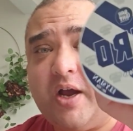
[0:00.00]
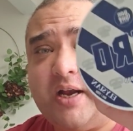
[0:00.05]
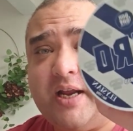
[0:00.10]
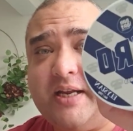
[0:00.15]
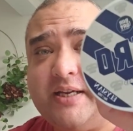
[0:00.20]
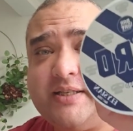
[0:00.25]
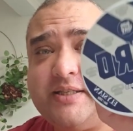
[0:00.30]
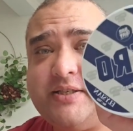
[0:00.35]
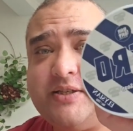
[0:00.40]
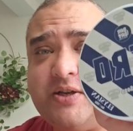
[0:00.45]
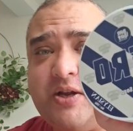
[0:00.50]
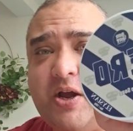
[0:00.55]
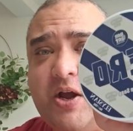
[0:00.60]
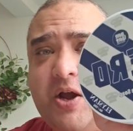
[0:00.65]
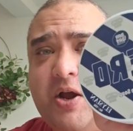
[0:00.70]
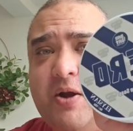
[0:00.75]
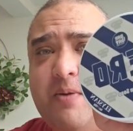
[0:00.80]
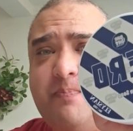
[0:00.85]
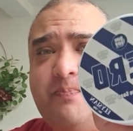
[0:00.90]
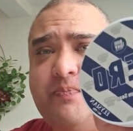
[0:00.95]
like this.
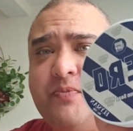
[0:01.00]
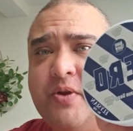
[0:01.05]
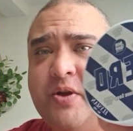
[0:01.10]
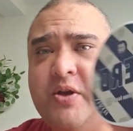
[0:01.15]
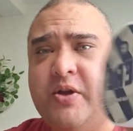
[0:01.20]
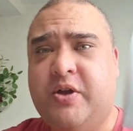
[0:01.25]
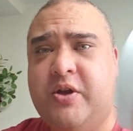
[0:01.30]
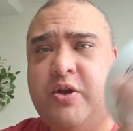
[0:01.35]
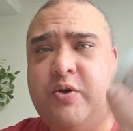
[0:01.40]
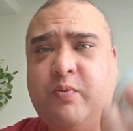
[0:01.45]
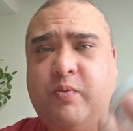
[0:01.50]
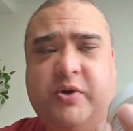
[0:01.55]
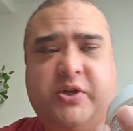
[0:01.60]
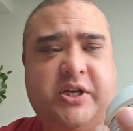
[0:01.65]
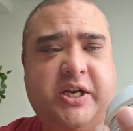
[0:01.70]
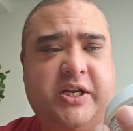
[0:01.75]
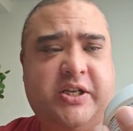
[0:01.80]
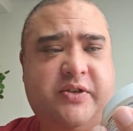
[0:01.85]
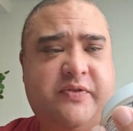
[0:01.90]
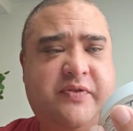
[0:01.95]
Um,
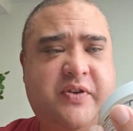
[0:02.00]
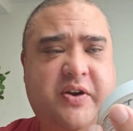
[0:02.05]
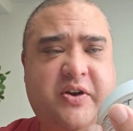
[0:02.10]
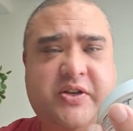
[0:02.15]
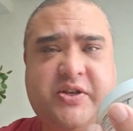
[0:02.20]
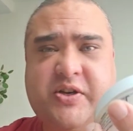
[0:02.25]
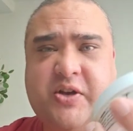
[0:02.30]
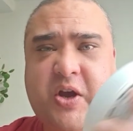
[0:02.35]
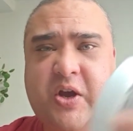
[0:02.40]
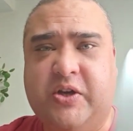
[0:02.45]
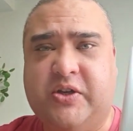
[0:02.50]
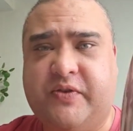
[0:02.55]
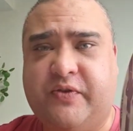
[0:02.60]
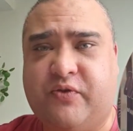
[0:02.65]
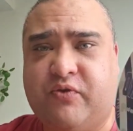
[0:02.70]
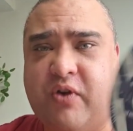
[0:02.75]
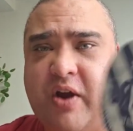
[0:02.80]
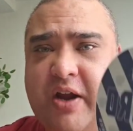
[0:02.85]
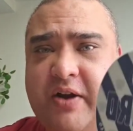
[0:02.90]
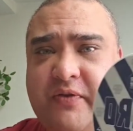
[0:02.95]
which has various notes
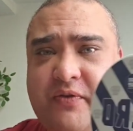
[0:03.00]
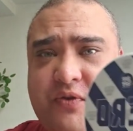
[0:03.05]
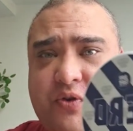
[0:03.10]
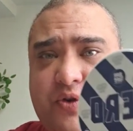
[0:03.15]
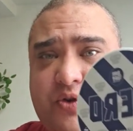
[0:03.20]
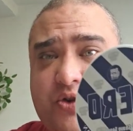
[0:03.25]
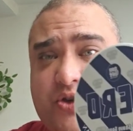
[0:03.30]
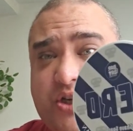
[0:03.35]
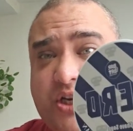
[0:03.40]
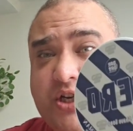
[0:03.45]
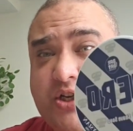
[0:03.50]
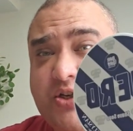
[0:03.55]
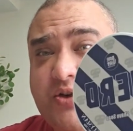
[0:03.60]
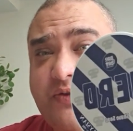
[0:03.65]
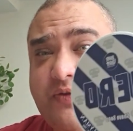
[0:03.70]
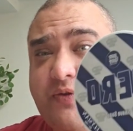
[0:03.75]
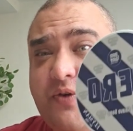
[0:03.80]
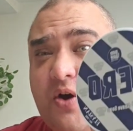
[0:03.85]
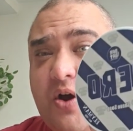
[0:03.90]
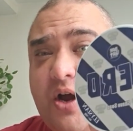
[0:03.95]
of grapefruit,
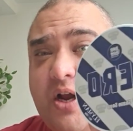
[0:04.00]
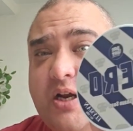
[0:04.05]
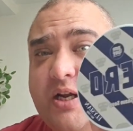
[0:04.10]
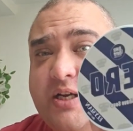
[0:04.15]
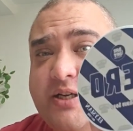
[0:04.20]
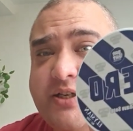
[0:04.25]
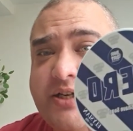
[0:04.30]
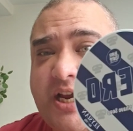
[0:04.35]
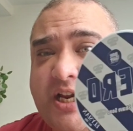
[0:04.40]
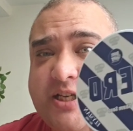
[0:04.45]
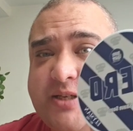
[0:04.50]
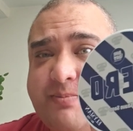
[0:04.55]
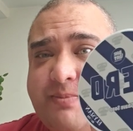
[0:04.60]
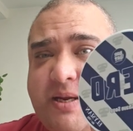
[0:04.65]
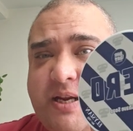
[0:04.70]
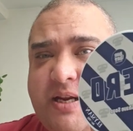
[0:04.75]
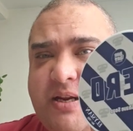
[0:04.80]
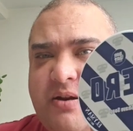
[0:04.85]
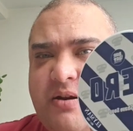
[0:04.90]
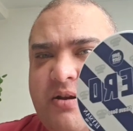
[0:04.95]
ginger, violet,
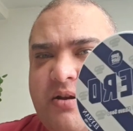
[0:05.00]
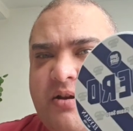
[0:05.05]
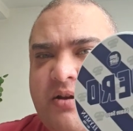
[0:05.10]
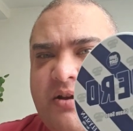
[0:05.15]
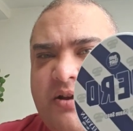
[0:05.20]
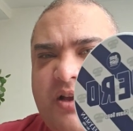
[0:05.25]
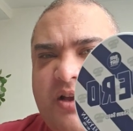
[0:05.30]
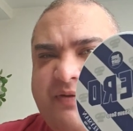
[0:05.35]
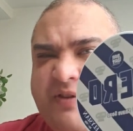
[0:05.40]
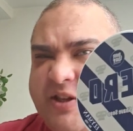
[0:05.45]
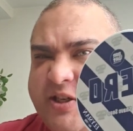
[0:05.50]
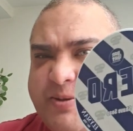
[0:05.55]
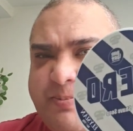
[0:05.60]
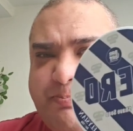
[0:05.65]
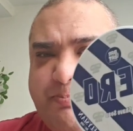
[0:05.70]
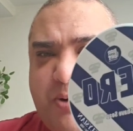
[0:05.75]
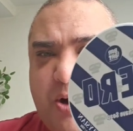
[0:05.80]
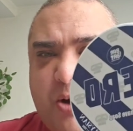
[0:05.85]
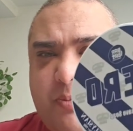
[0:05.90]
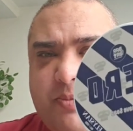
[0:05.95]
jasmine. I think there's
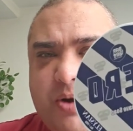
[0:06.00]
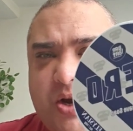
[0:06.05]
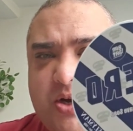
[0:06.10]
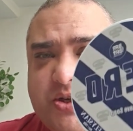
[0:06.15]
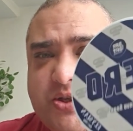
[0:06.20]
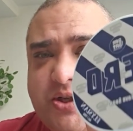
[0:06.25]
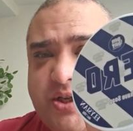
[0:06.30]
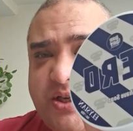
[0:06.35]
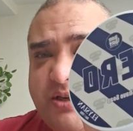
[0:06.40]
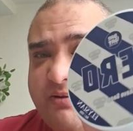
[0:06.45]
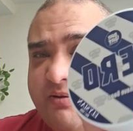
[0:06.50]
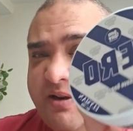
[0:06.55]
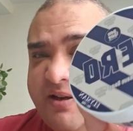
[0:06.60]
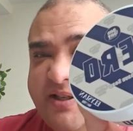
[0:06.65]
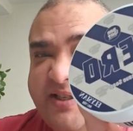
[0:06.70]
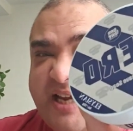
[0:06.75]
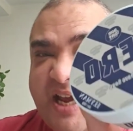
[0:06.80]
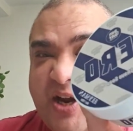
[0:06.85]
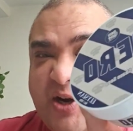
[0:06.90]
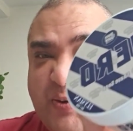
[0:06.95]
some bottom notes that
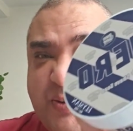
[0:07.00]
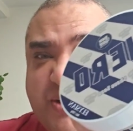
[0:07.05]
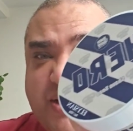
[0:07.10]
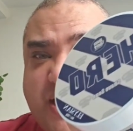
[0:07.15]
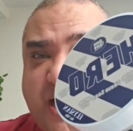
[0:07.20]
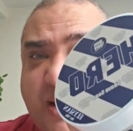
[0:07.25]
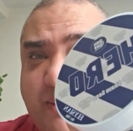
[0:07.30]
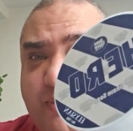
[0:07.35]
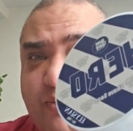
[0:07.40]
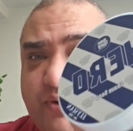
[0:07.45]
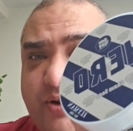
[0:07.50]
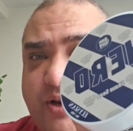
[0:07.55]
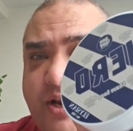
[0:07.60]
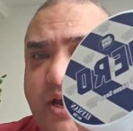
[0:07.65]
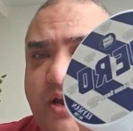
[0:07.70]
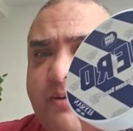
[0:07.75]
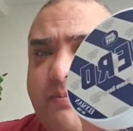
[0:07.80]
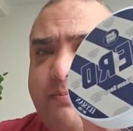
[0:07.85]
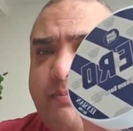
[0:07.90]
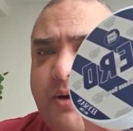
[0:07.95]
sandalwood and amber in
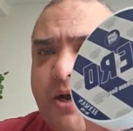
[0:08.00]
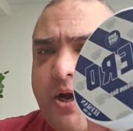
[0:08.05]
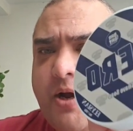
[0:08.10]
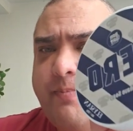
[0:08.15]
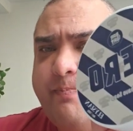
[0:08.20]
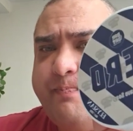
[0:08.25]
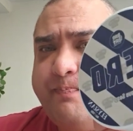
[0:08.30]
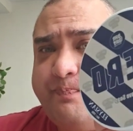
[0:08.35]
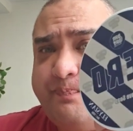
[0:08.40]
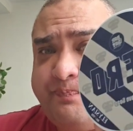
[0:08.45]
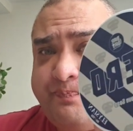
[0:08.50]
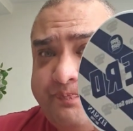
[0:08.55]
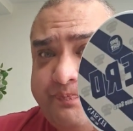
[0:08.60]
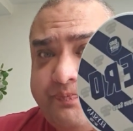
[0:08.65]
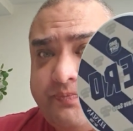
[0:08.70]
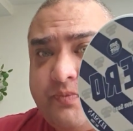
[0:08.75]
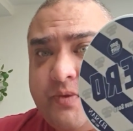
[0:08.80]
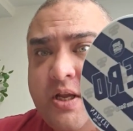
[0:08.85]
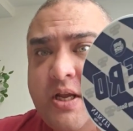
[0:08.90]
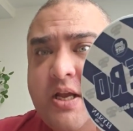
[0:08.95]
there. But
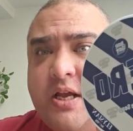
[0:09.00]
um,